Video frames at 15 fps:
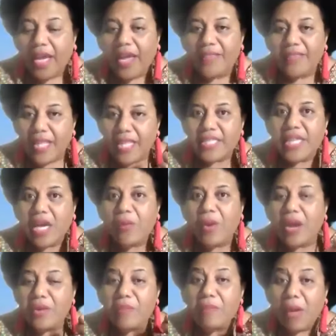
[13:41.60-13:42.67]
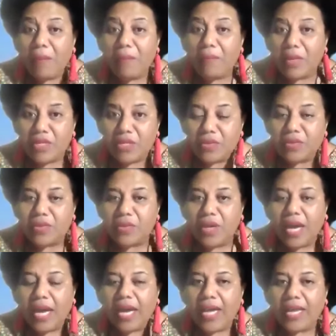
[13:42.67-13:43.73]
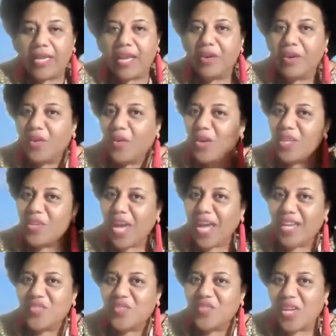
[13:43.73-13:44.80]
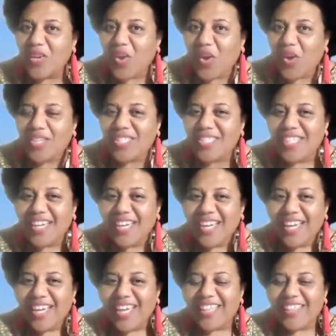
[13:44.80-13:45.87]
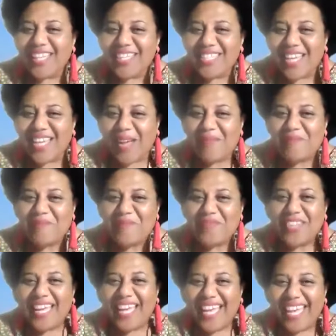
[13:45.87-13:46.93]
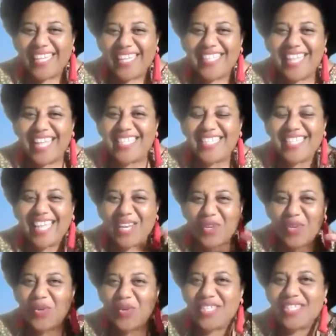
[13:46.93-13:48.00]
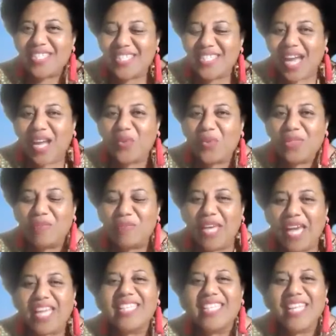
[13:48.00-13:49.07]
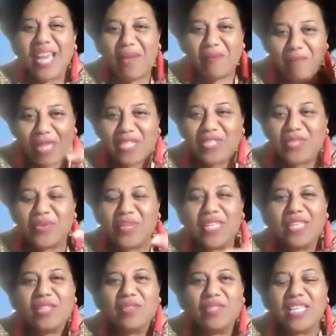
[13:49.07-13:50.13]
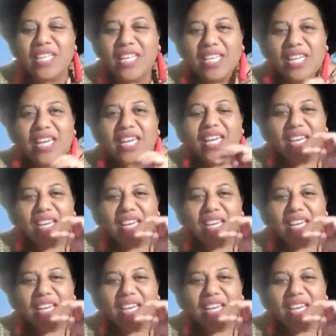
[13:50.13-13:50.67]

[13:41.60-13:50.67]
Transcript: And that's how I remembered you. And I recall you had dreadlocks at that time. And that look stuck with me until I met you in New Zealand.